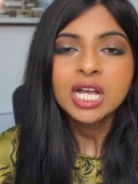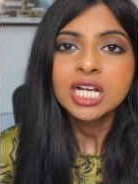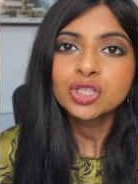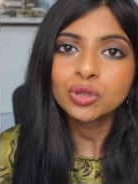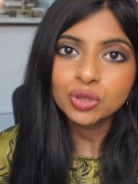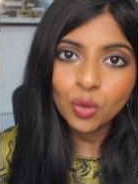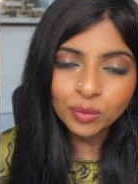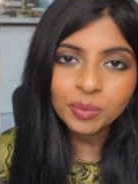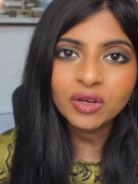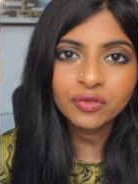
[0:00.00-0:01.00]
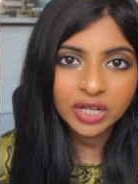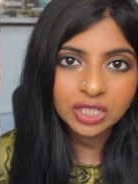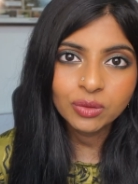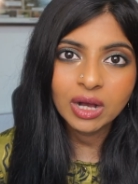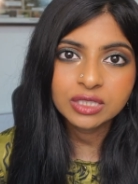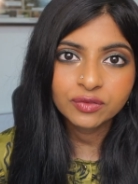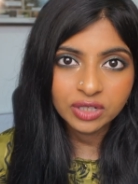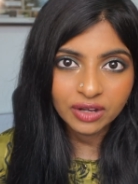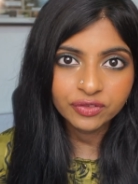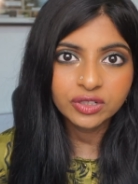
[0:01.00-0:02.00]
So don't be afraid to ask for
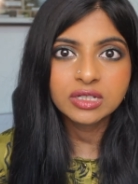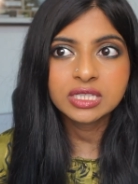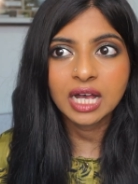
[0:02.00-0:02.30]
referrals.